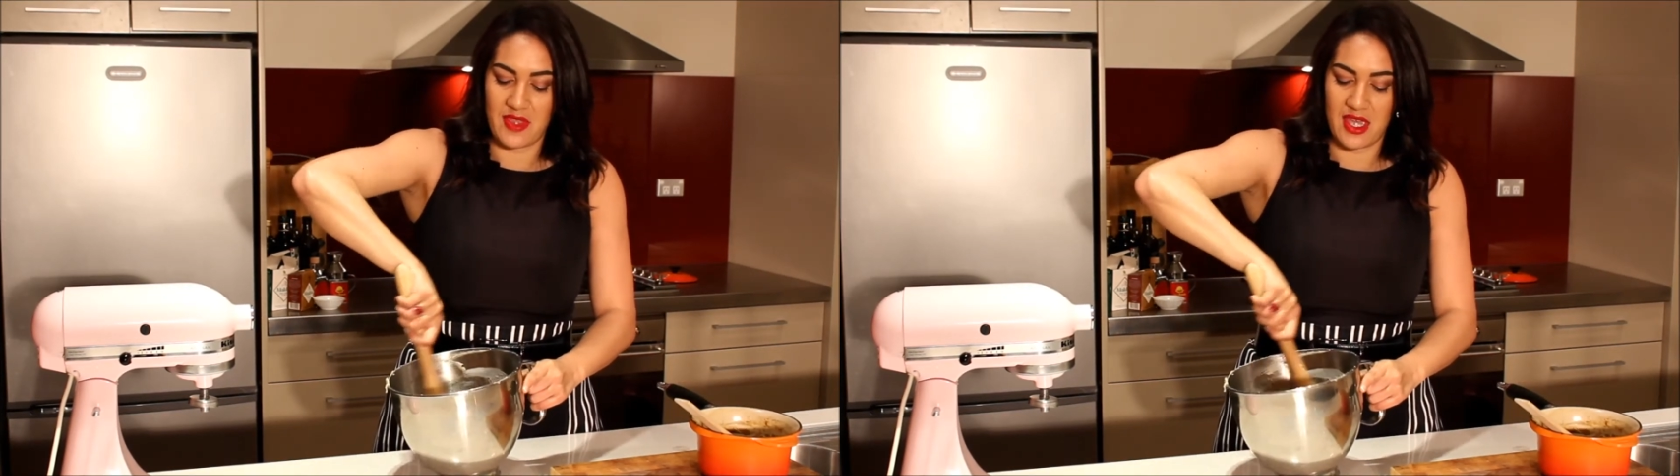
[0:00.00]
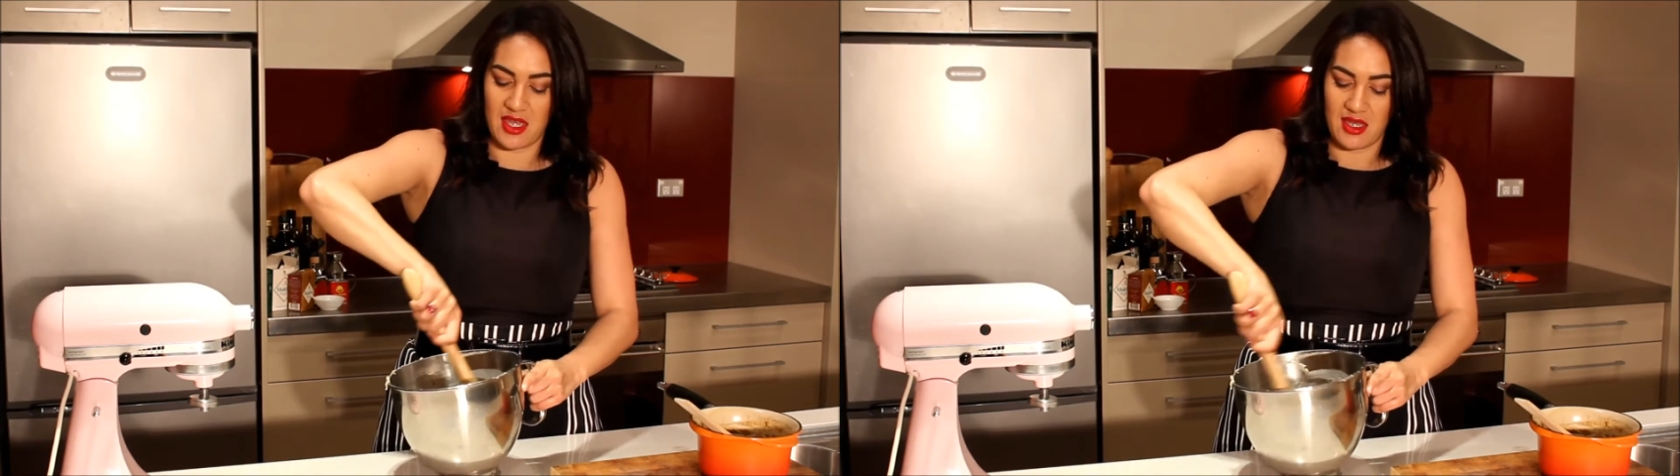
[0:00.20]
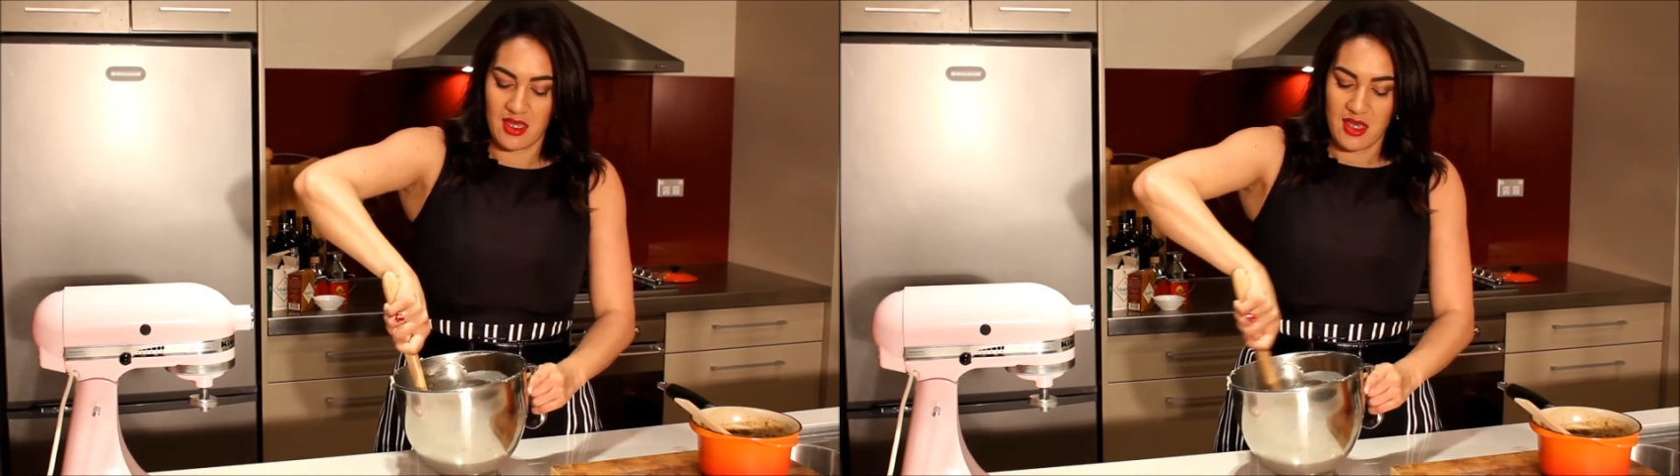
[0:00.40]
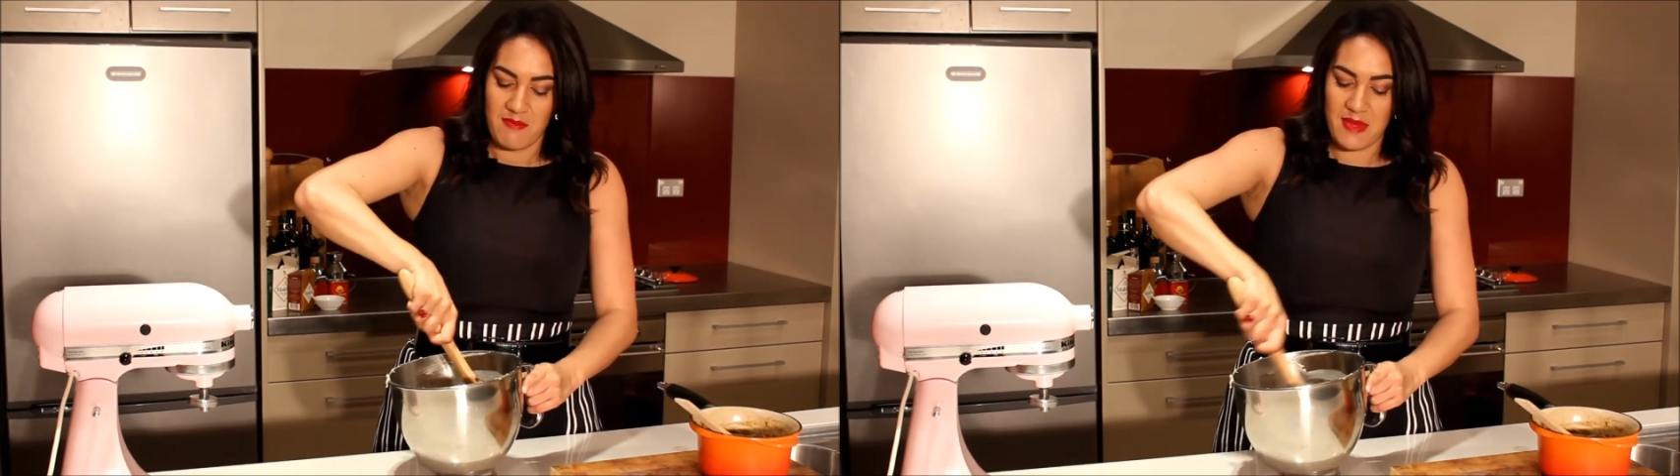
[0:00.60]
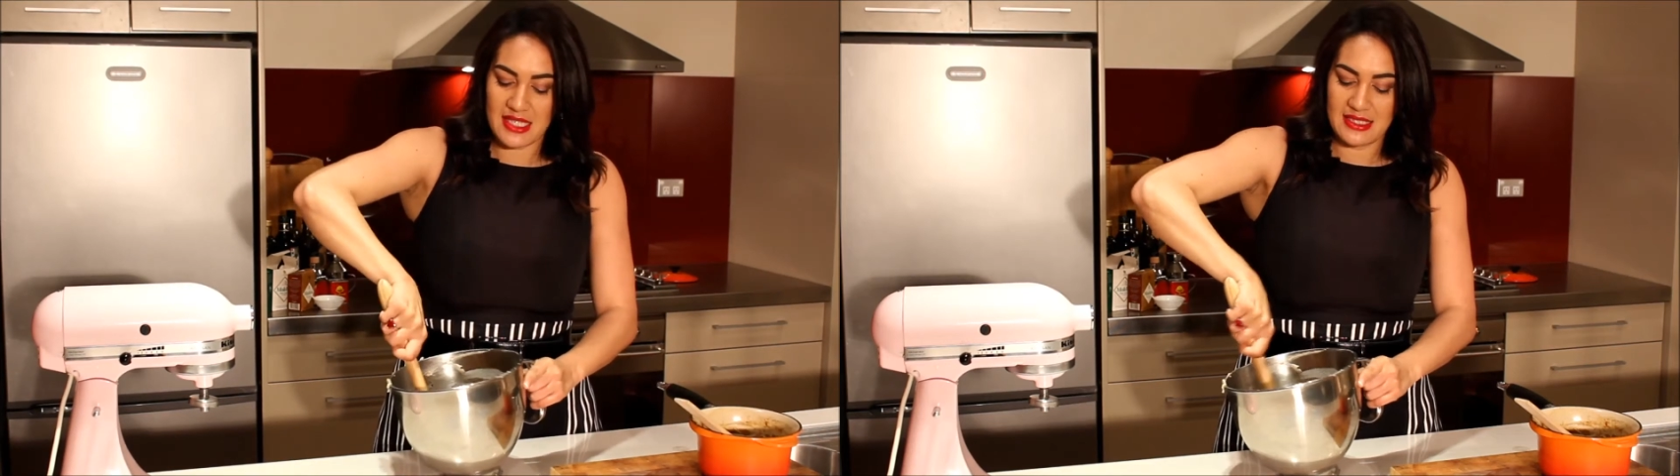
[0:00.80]
the
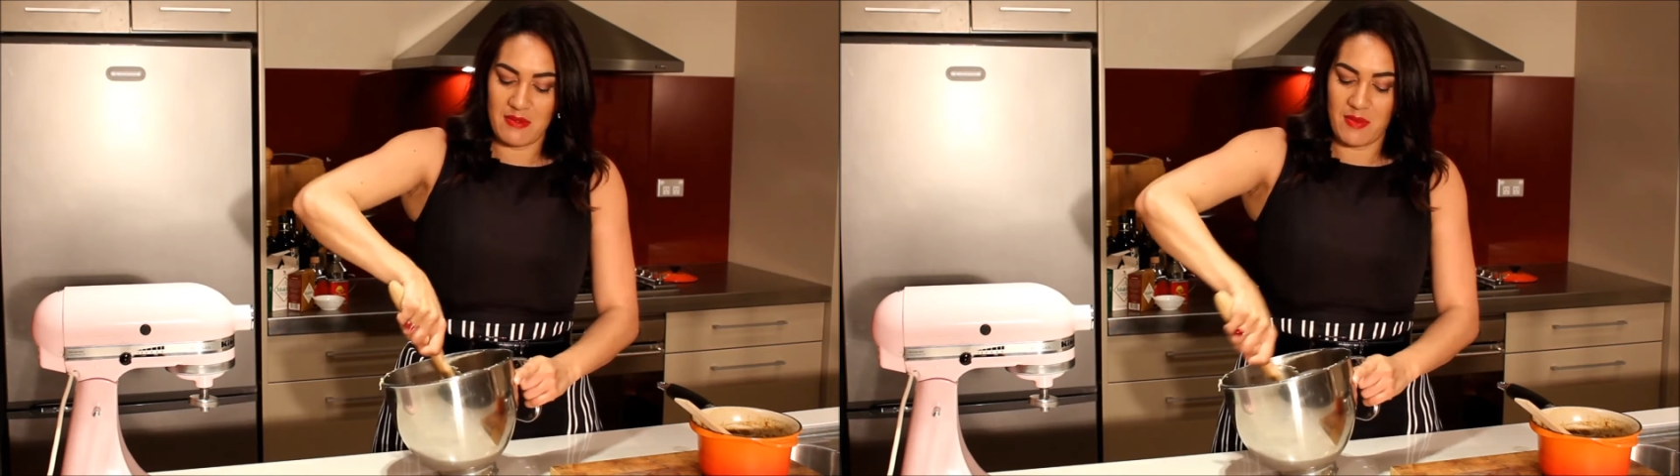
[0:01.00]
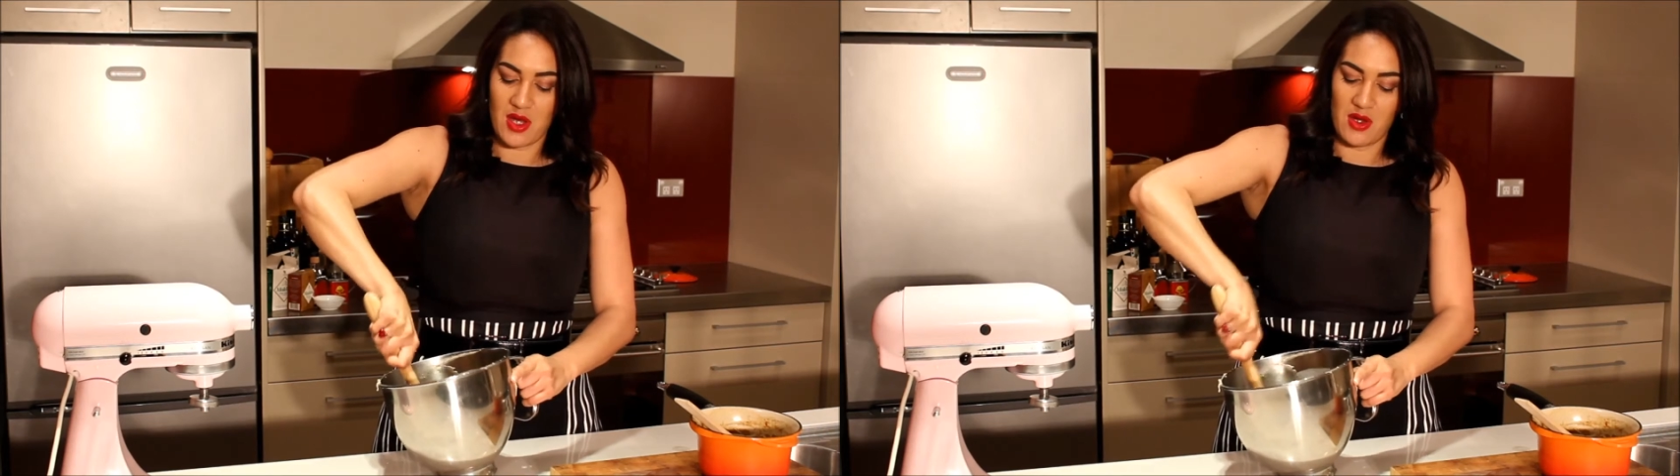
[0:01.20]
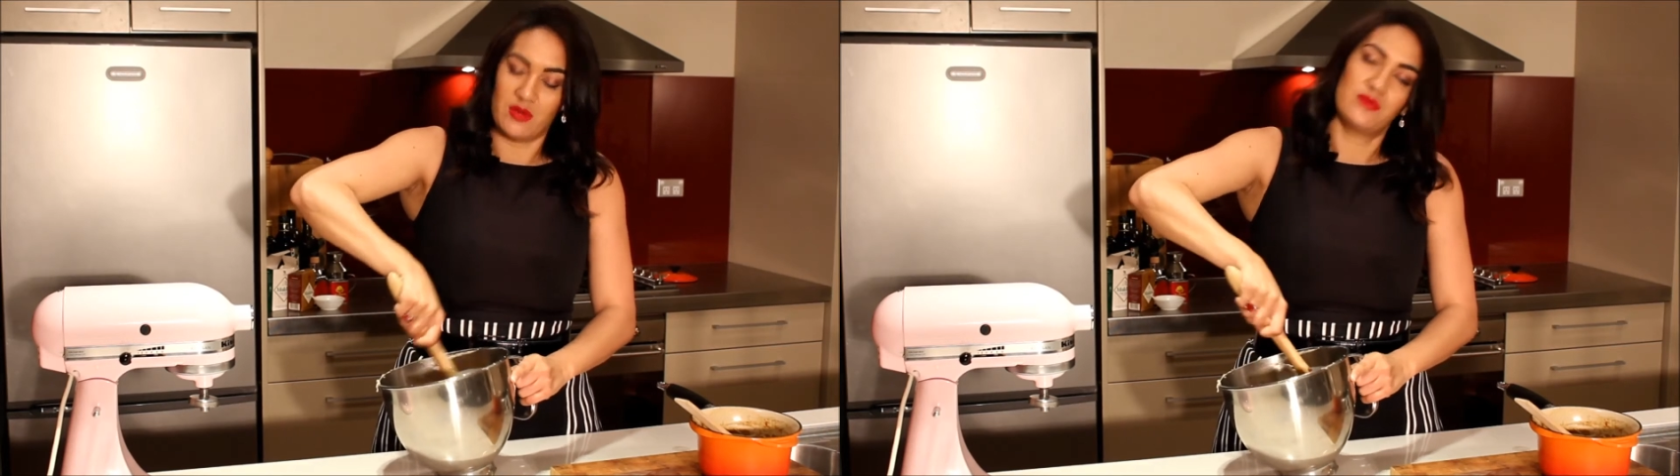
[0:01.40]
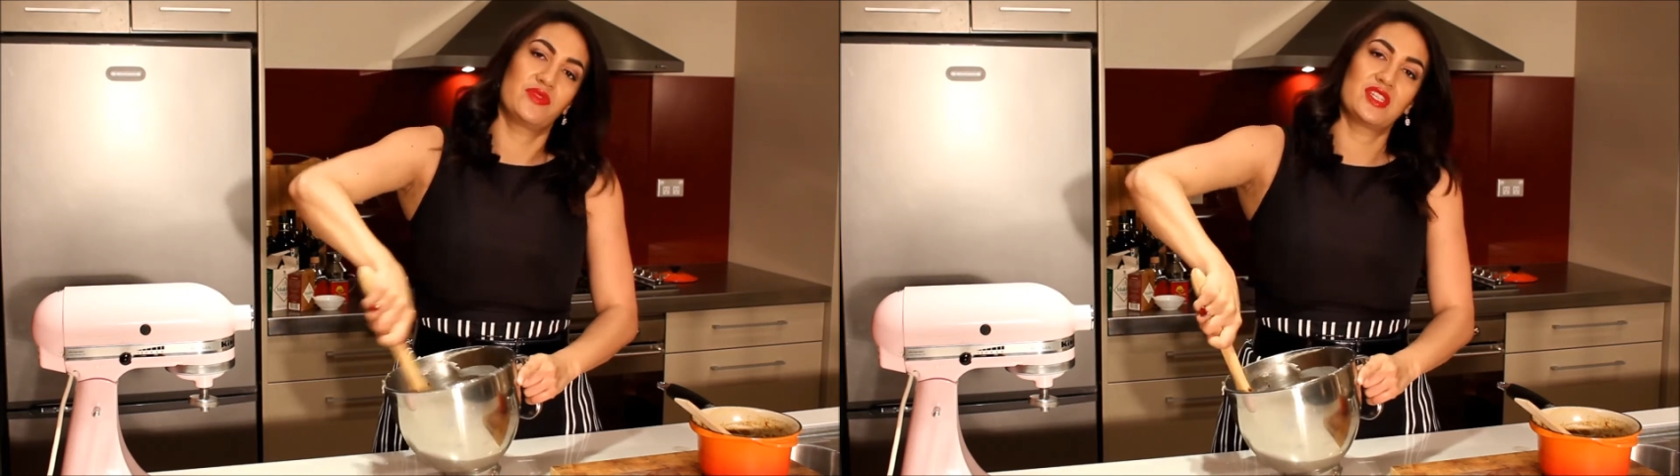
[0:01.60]
mixing bowl